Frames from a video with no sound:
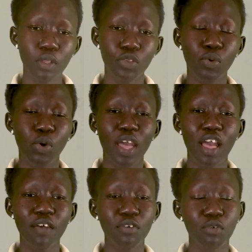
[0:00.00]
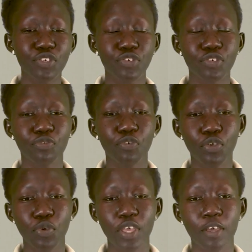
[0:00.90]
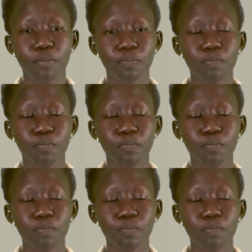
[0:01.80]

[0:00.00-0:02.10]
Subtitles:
So I have a question for you here.